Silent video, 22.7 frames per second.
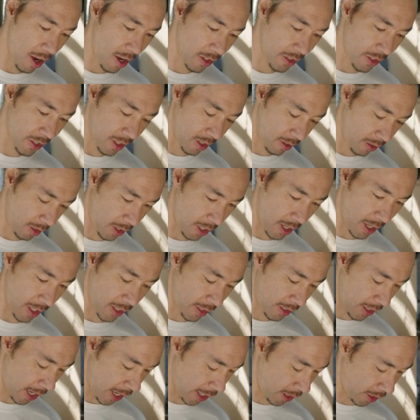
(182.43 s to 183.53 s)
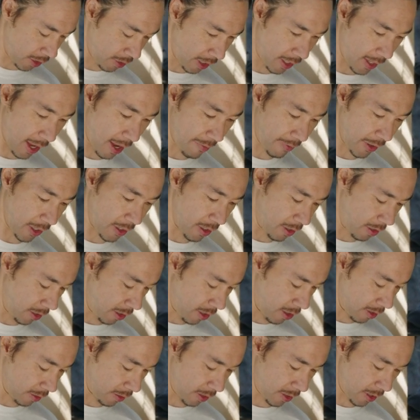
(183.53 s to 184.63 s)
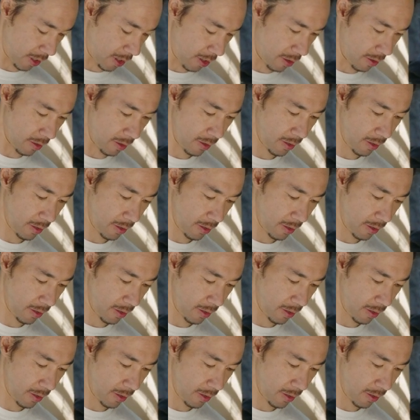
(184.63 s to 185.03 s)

Also, because I can drink Cafe Colione, so